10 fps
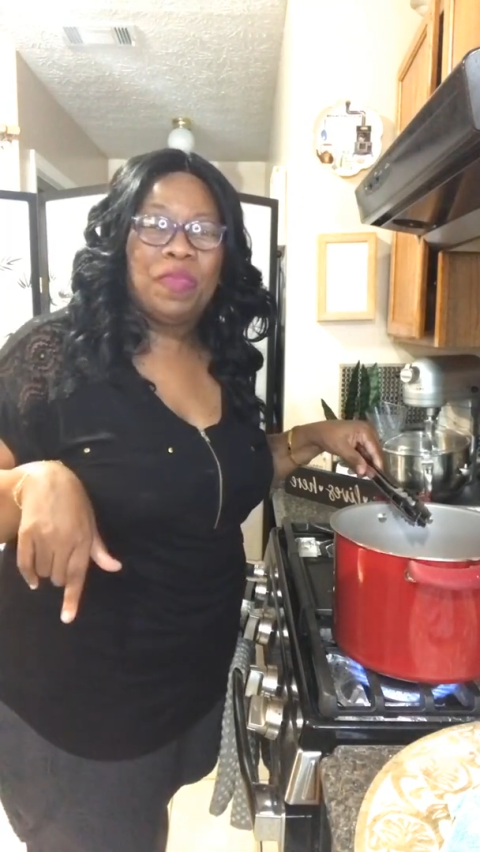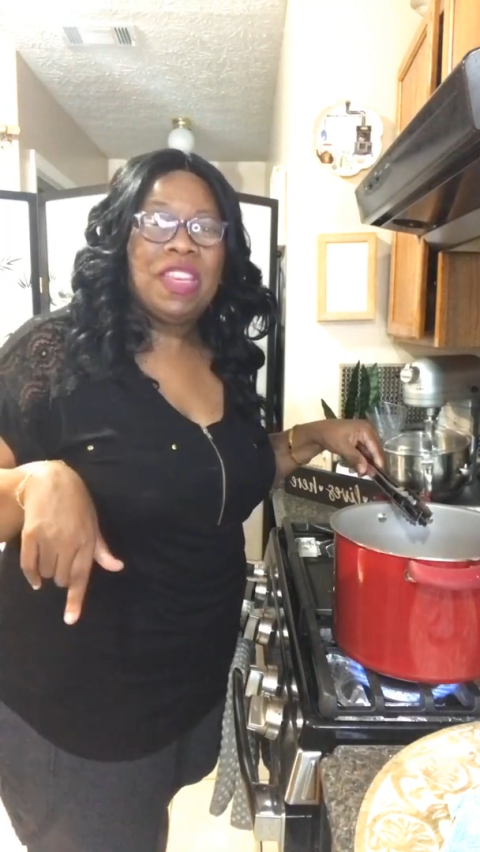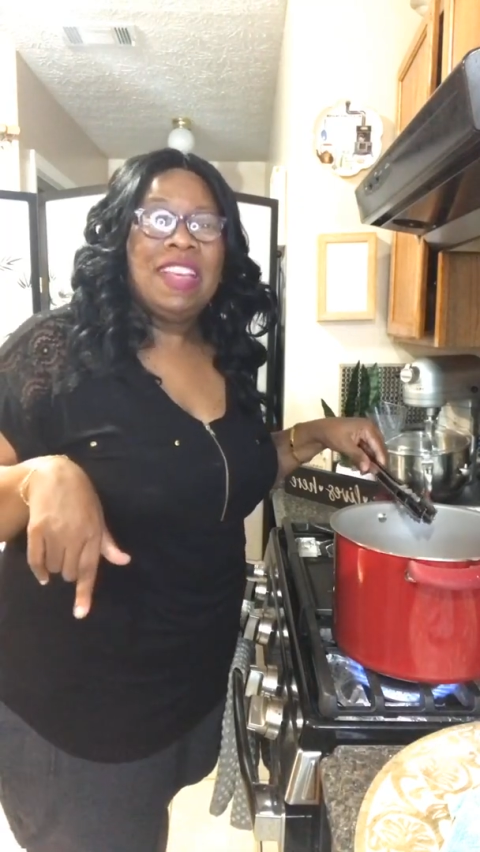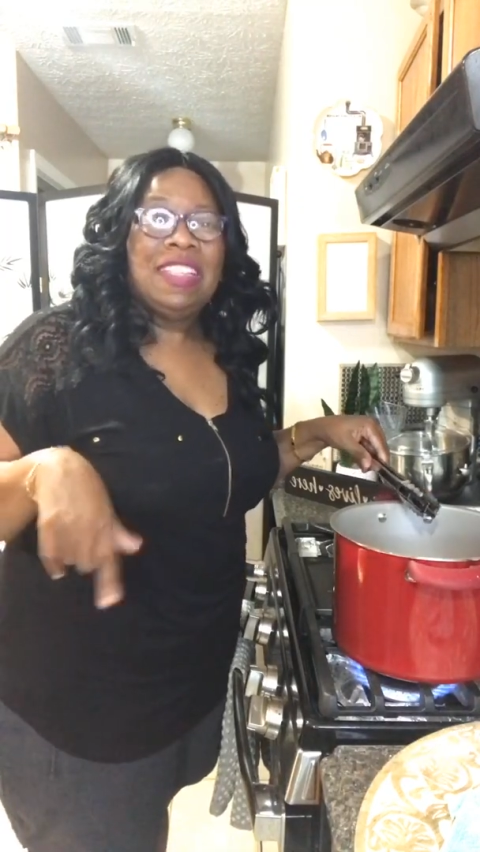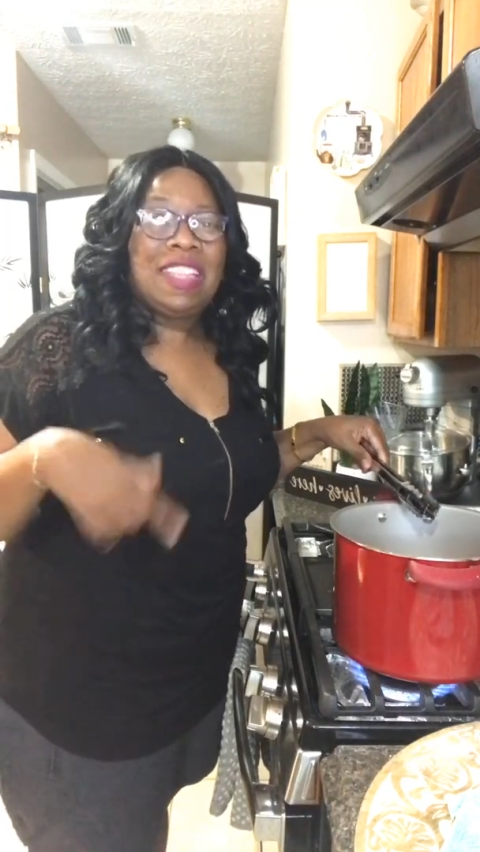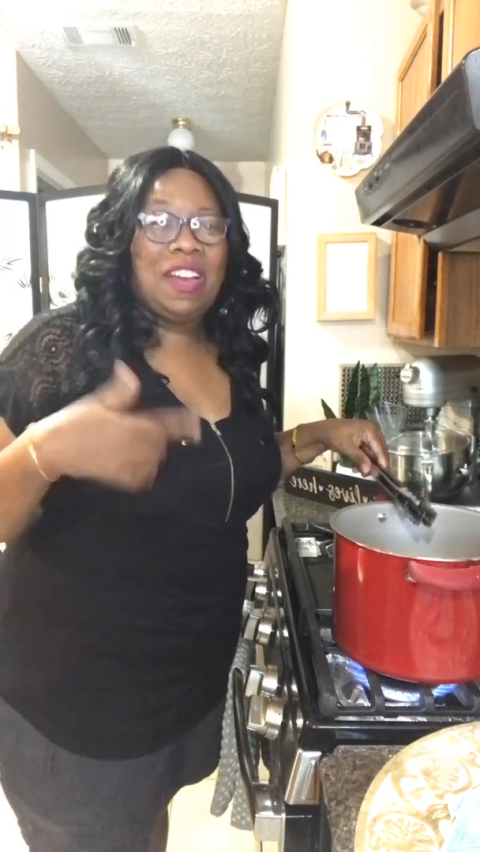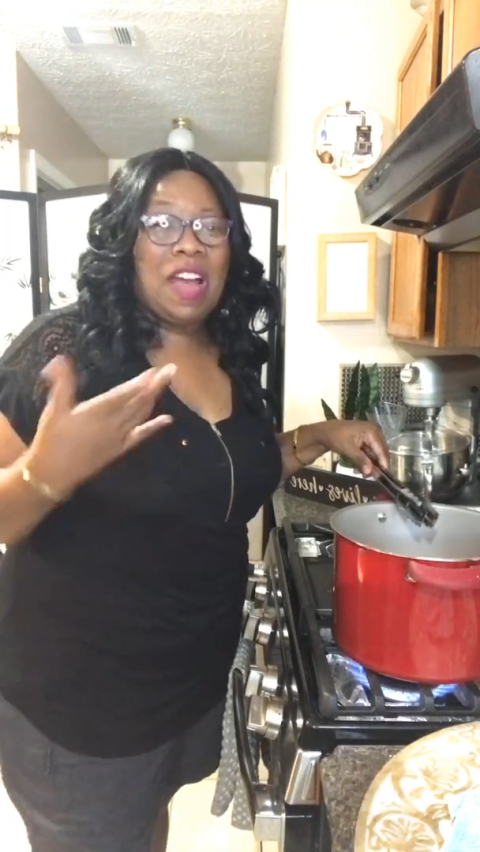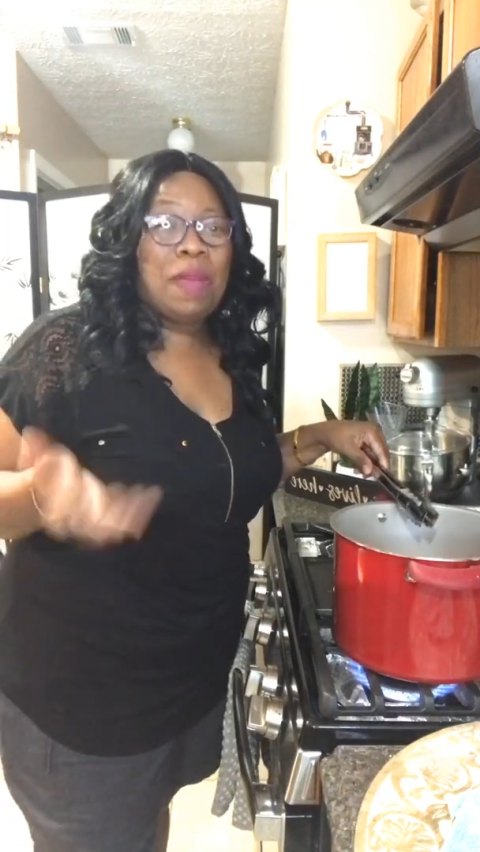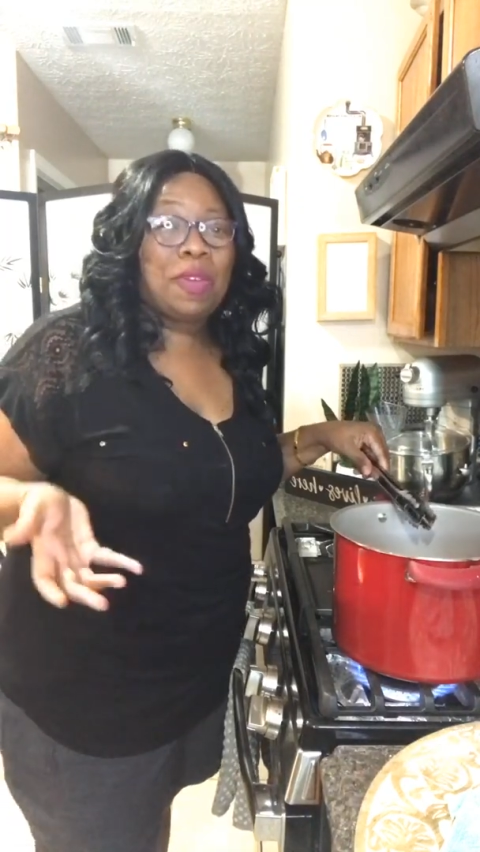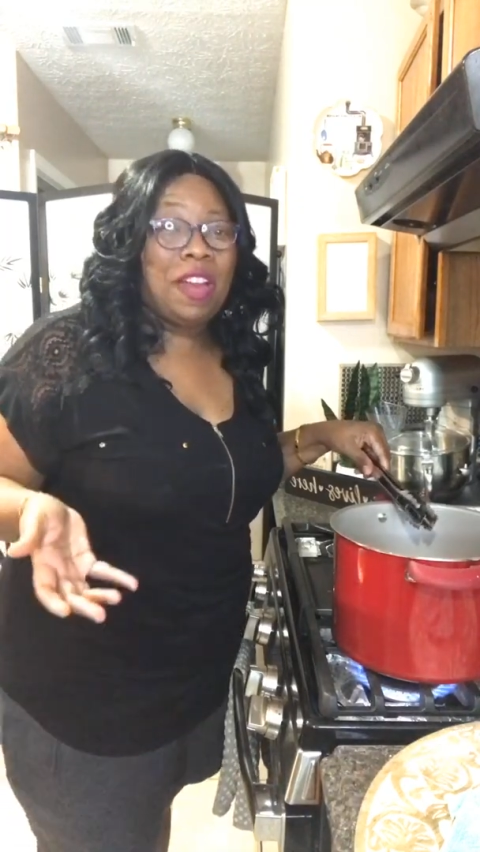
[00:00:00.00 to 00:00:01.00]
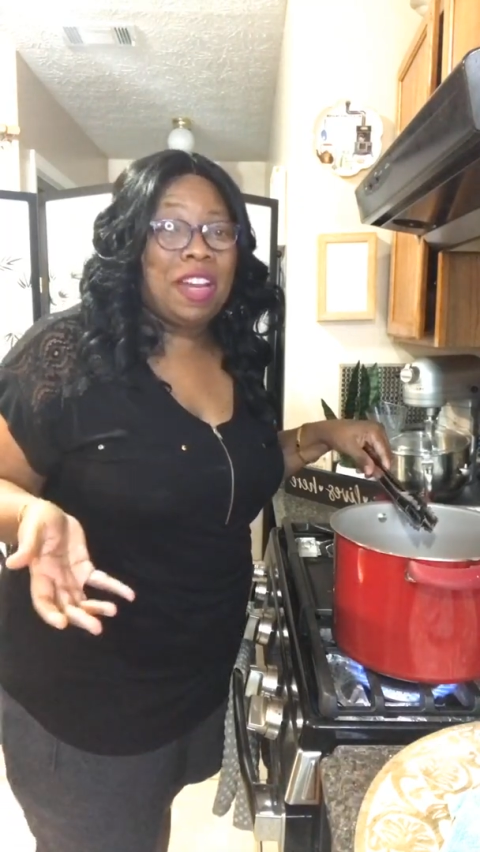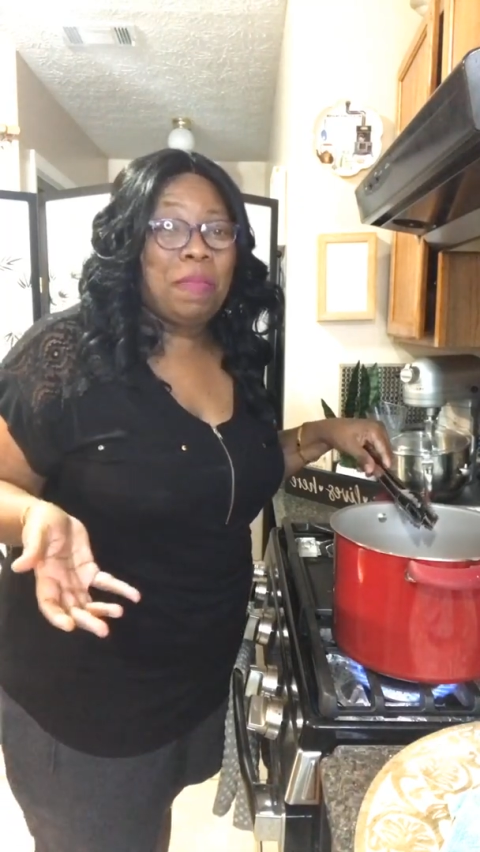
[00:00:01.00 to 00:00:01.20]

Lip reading: So I'm going